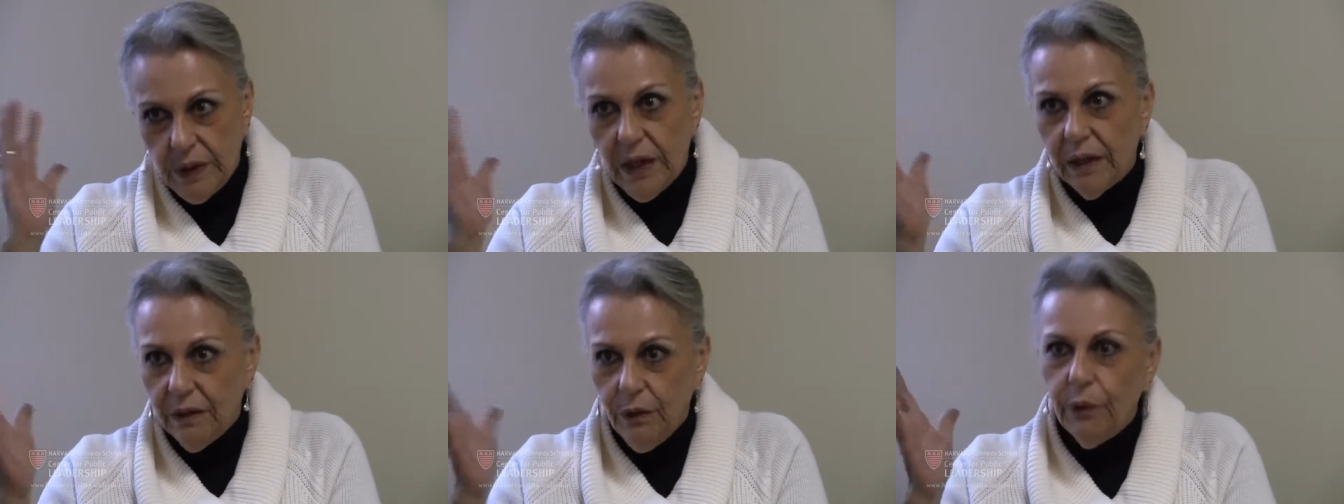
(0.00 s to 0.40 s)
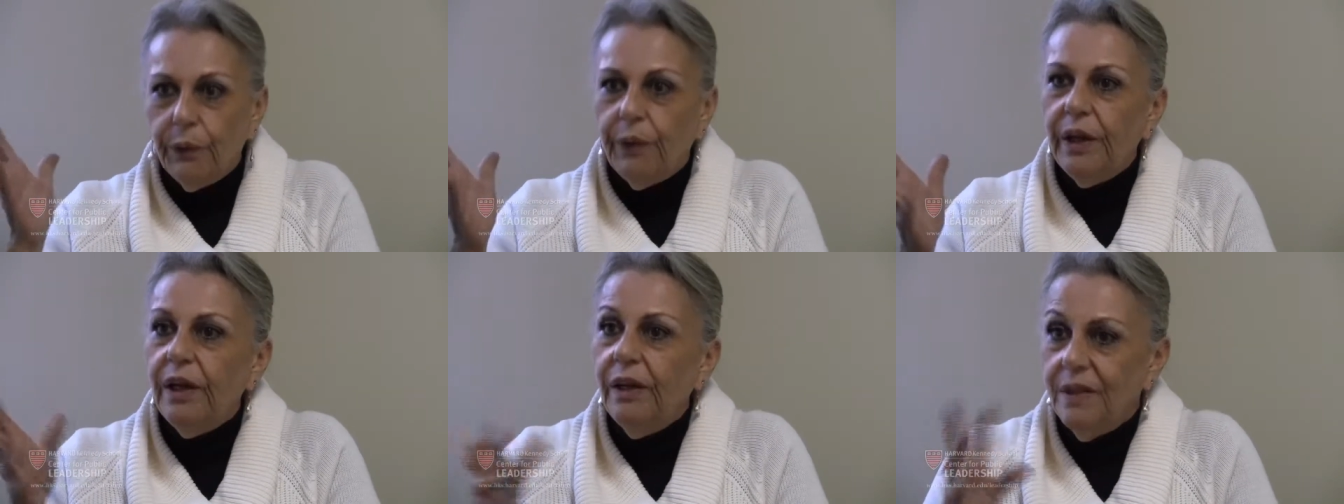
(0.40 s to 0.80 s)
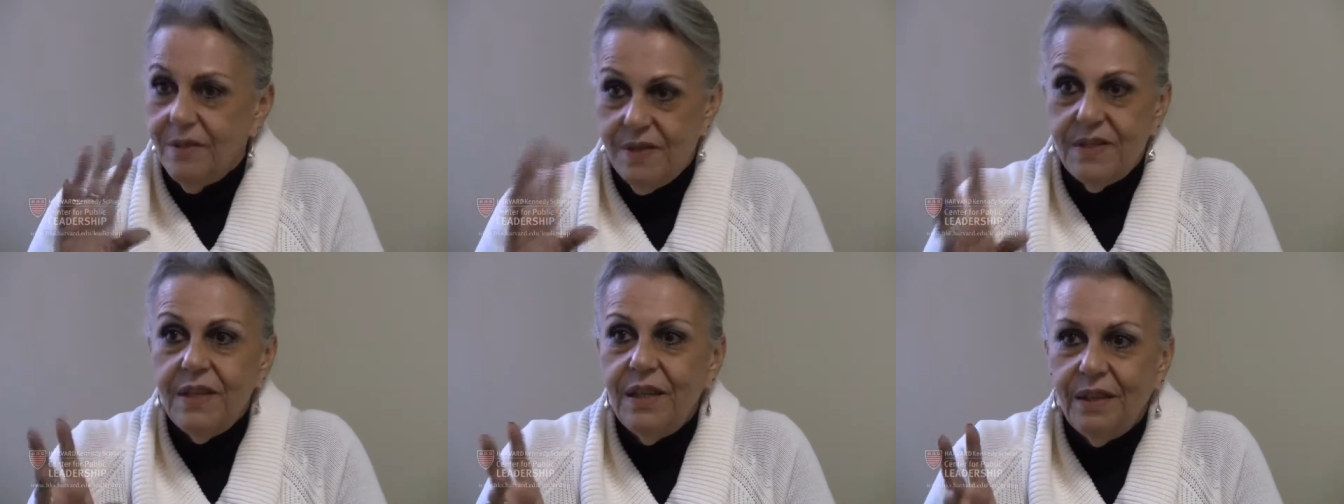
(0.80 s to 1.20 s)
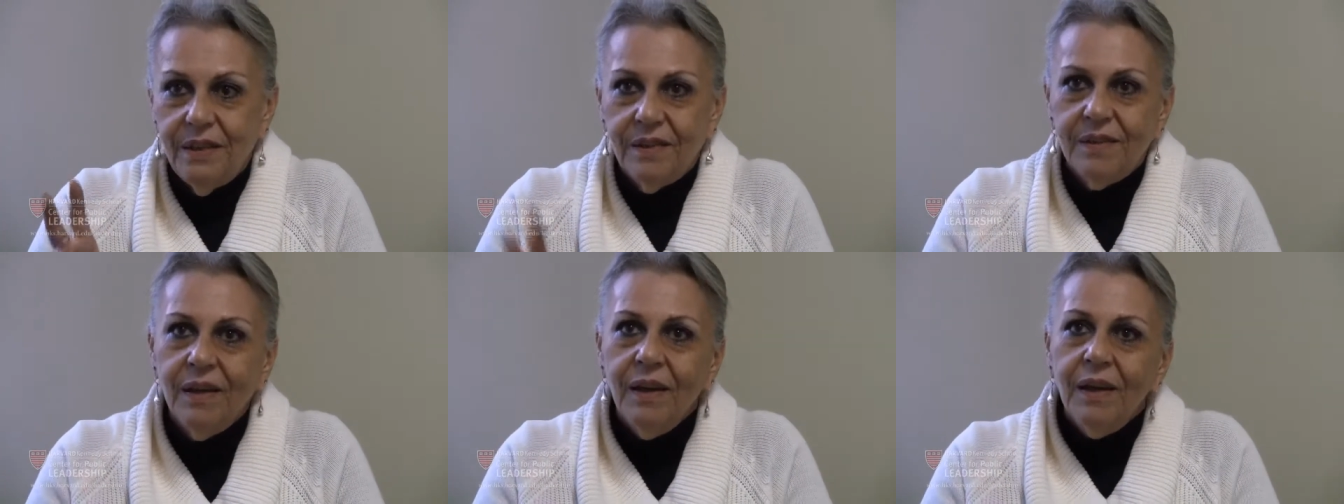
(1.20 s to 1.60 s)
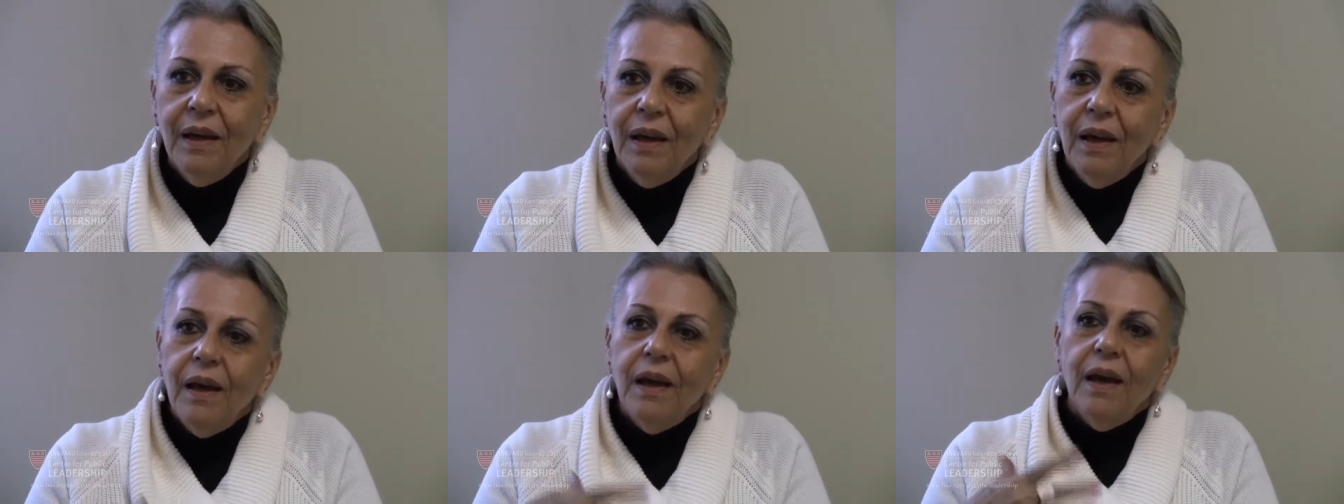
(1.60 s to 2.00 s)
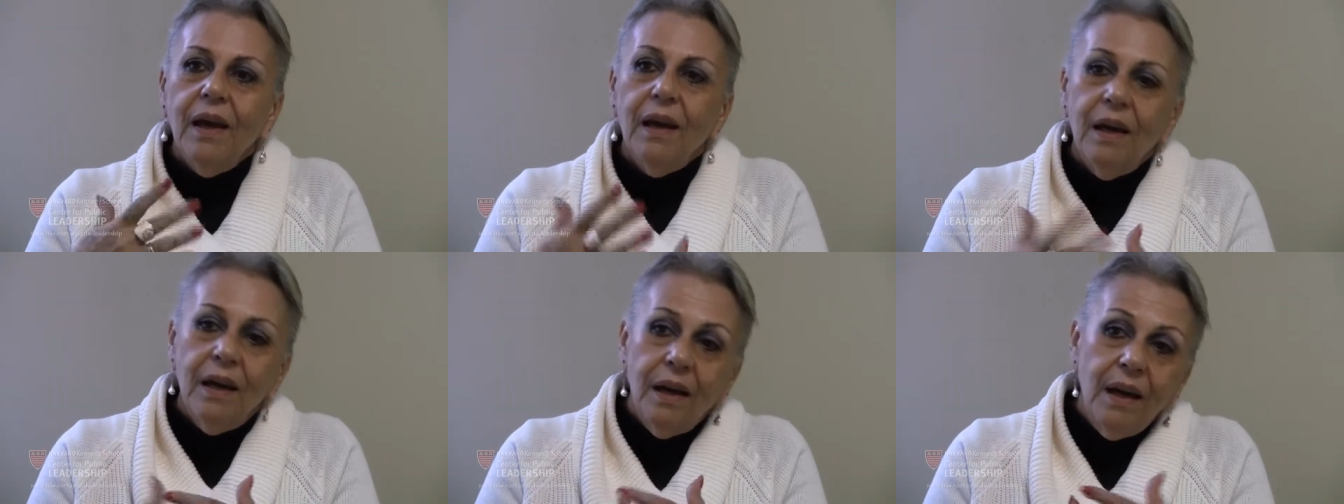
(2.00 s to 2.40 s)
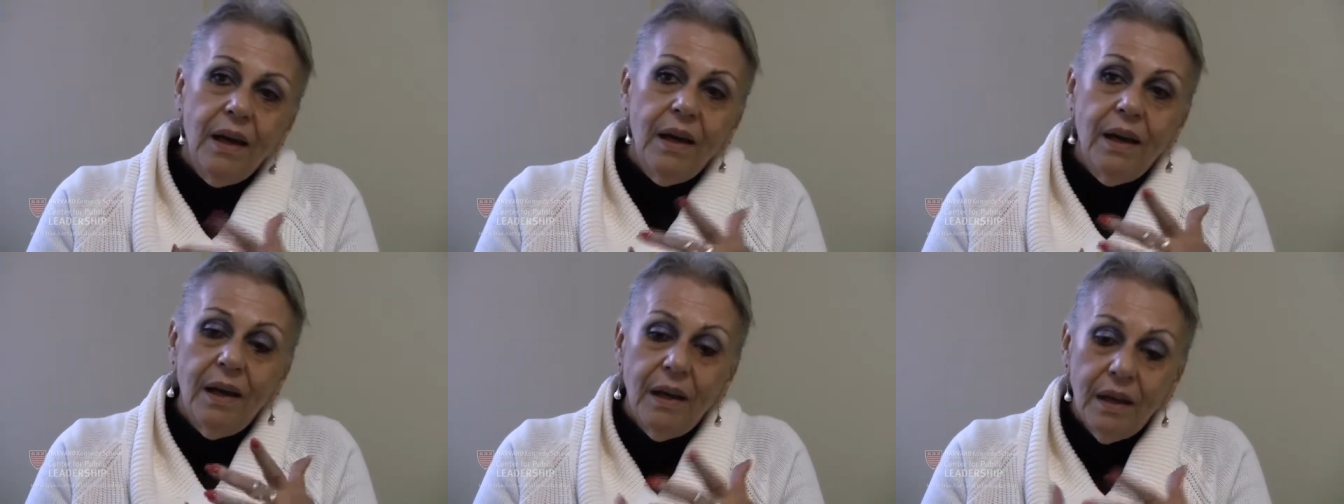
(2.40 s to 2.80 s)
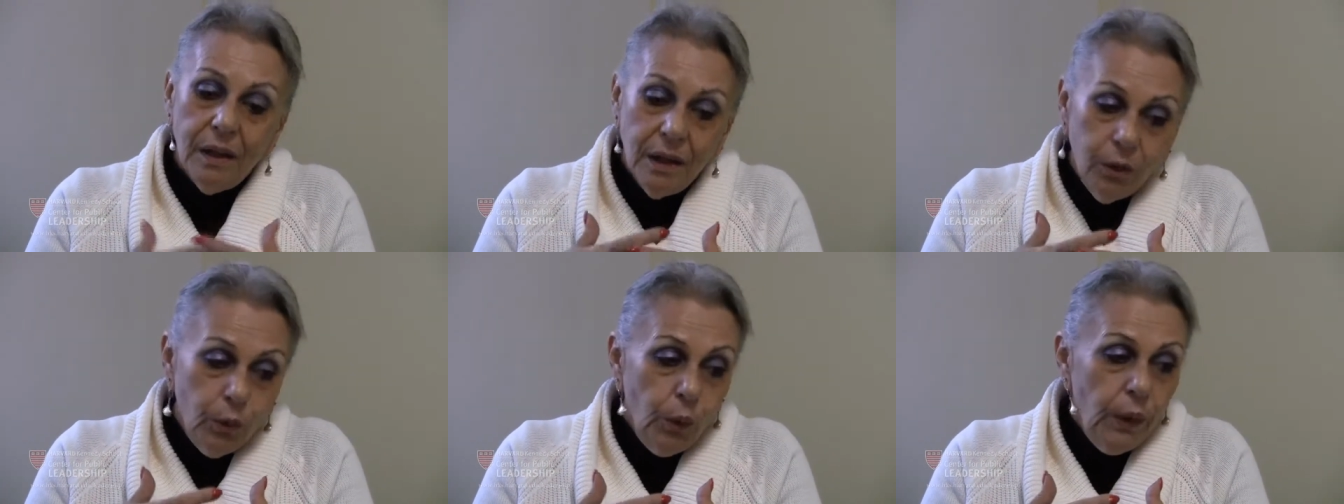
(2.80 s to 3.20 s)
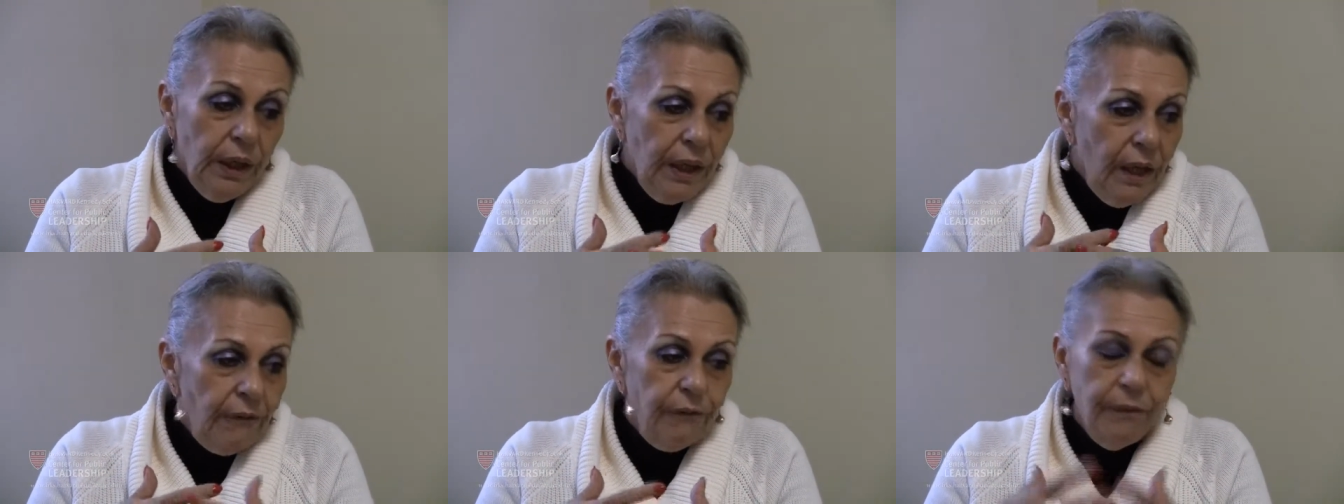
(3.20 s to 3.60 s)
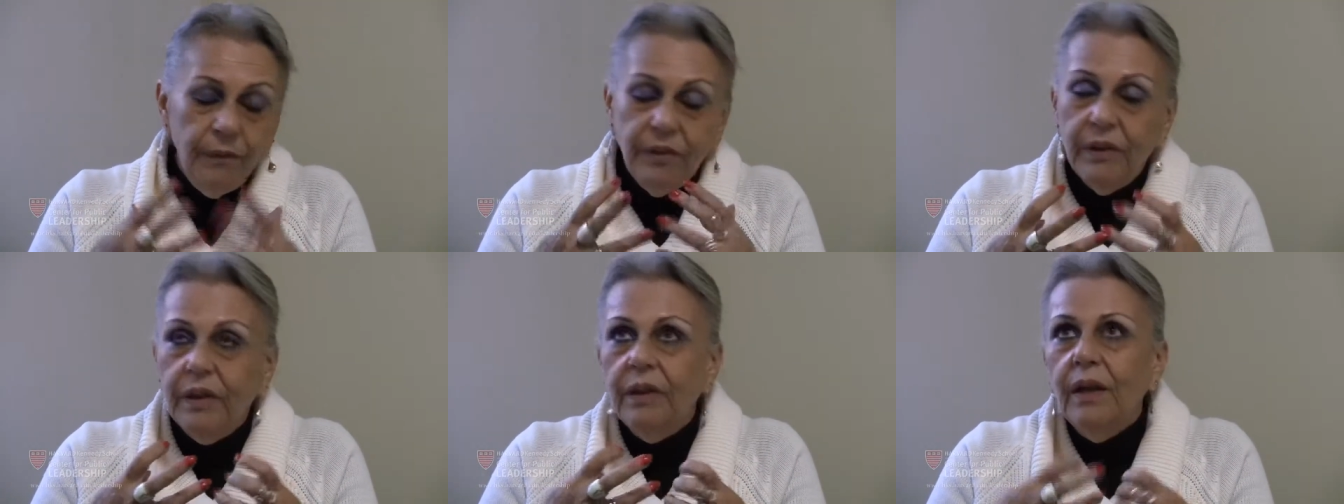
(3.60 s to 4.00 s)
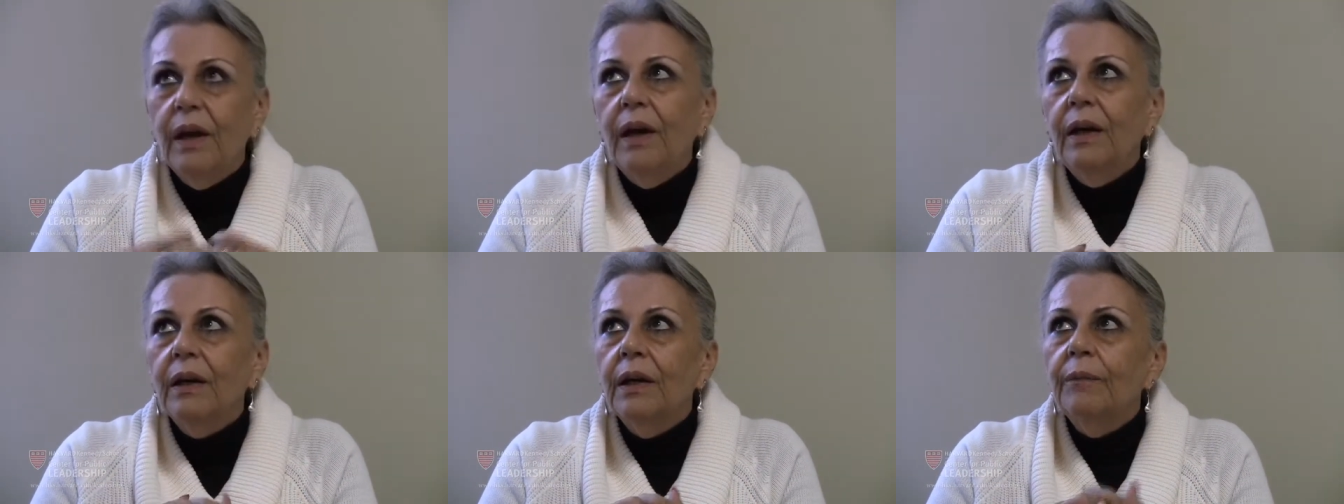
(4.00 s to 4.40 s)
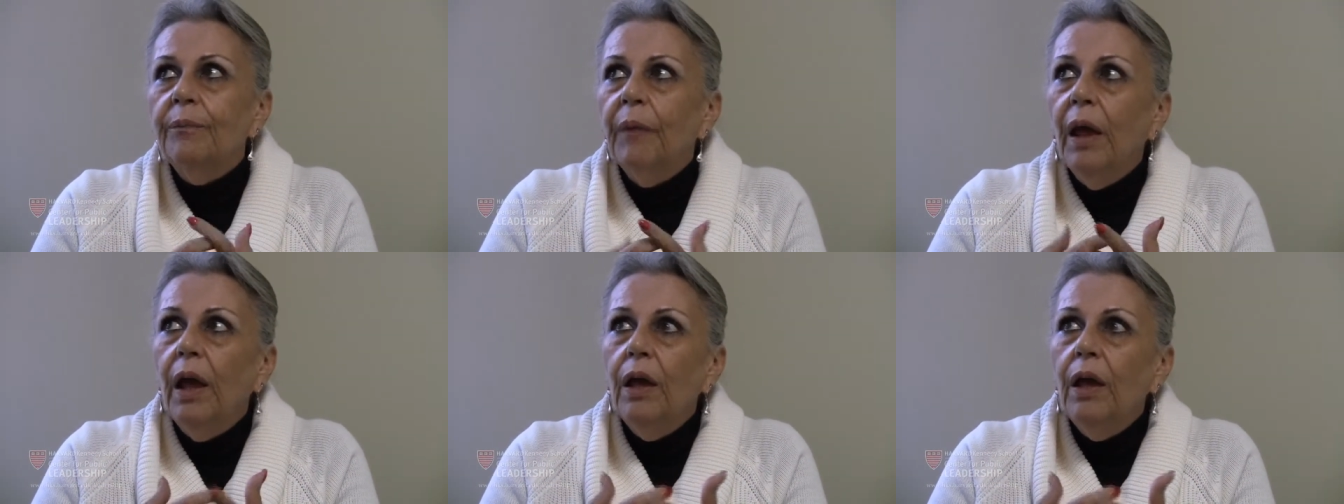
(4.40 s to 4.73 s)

You can go there and see it. Uh, uh, we have Uh,